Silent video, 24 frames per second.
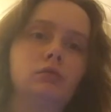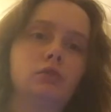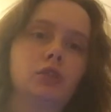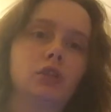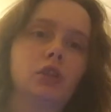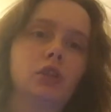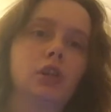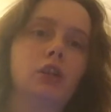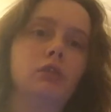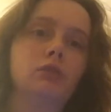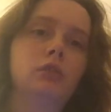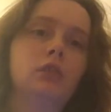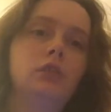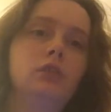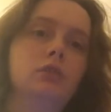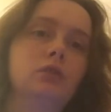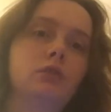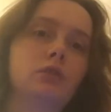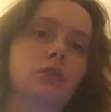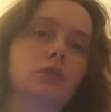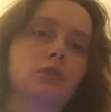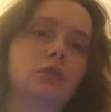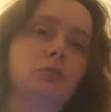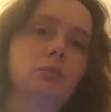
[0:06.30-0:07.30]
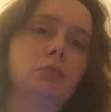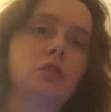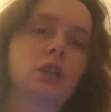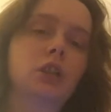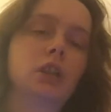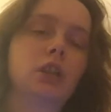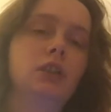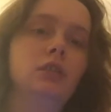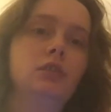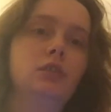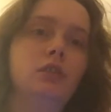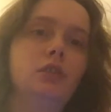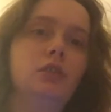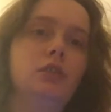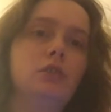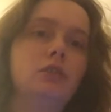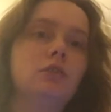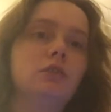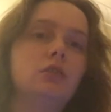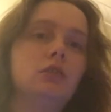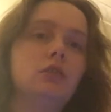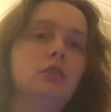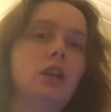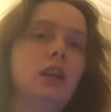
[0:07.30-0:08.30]
totally awesome What Can Dudes
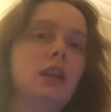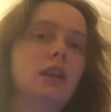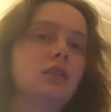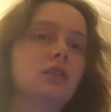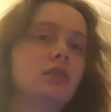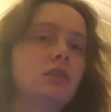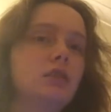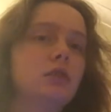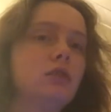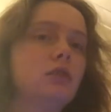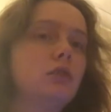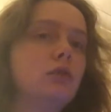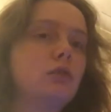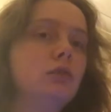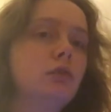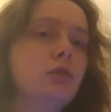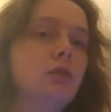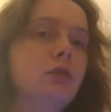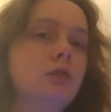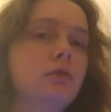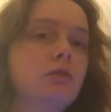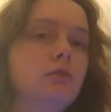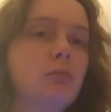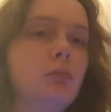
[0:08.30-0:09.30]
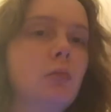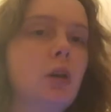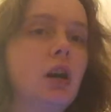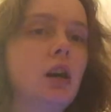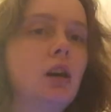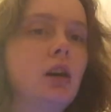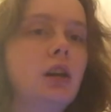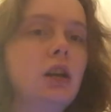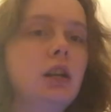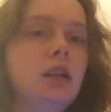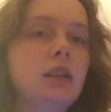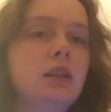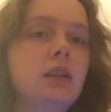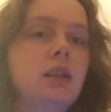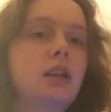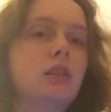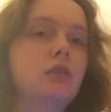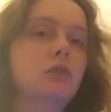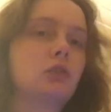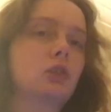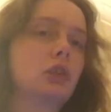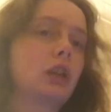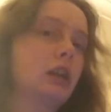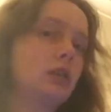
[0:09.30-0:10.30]
and Dudettes, and to all of my
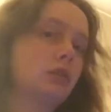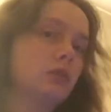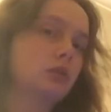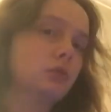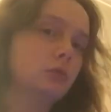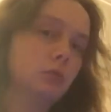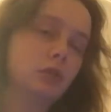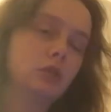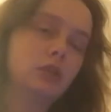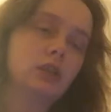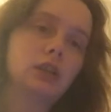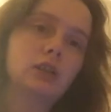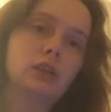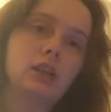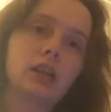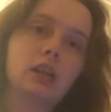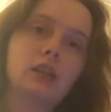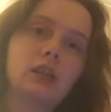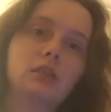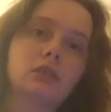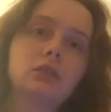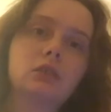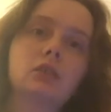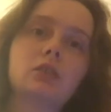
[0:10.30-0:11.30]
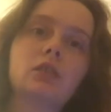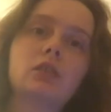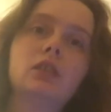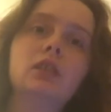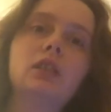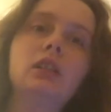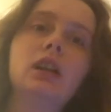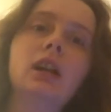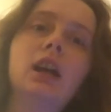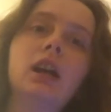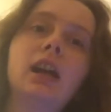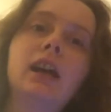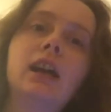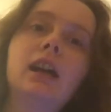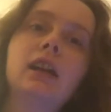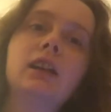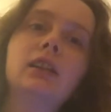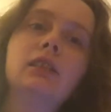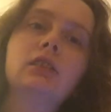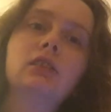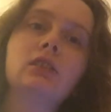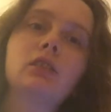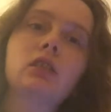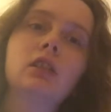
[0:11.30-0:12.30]
Girl Scouts and Boy Scouts,
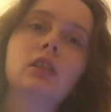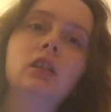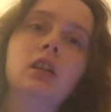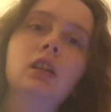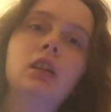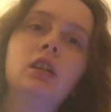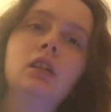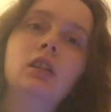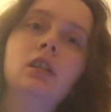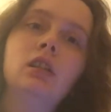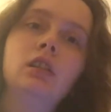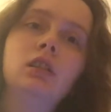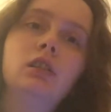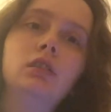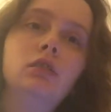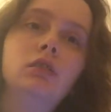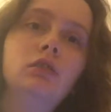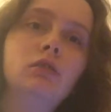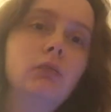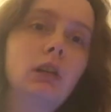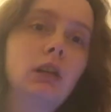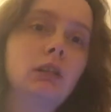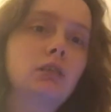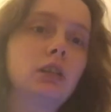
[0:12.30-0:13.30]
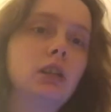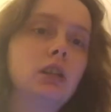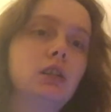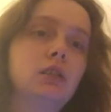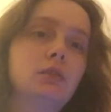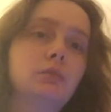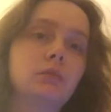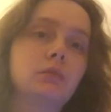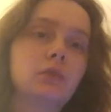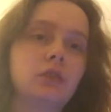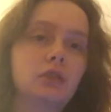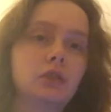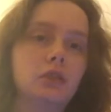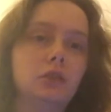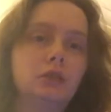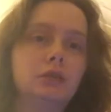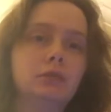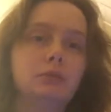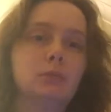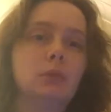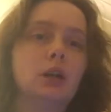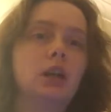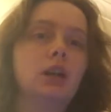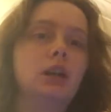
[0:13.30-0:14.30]
and welcome to
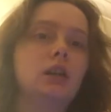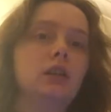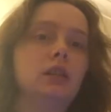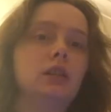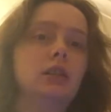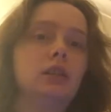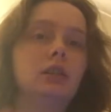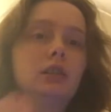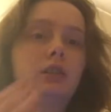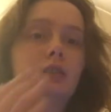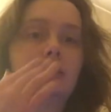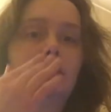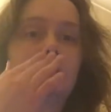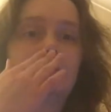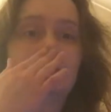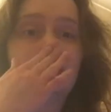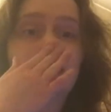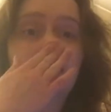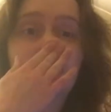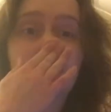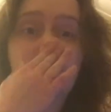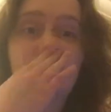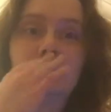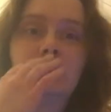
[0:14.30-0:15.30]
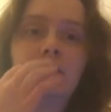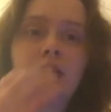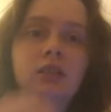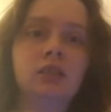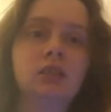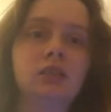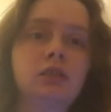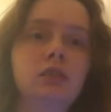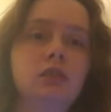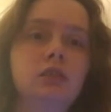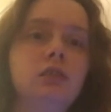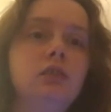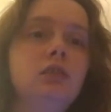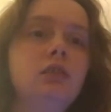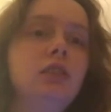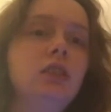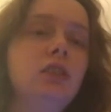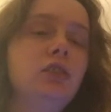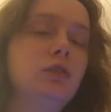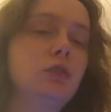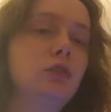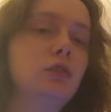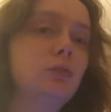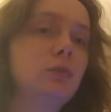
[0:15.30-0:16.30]
my
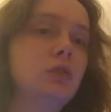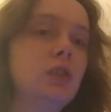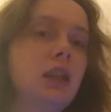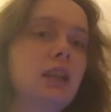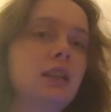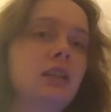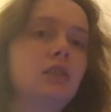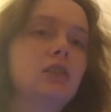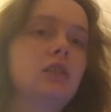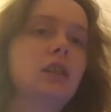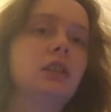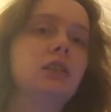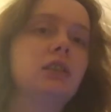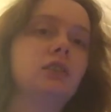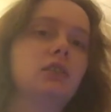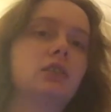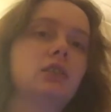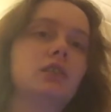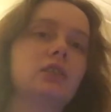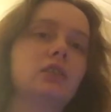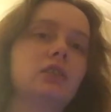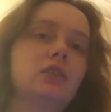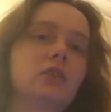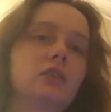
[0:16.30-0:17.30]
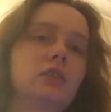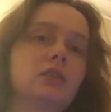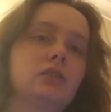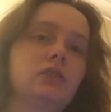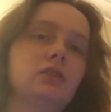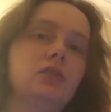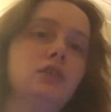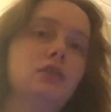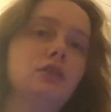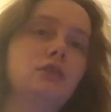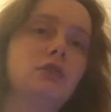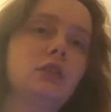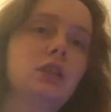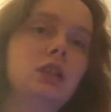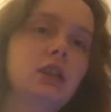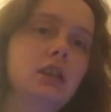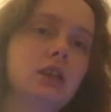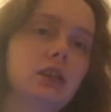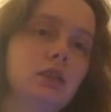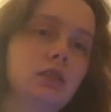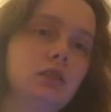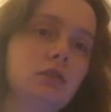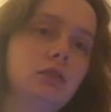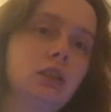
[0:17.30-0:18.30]
YouTube channel and to this new
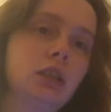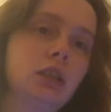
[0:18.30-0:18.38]
video.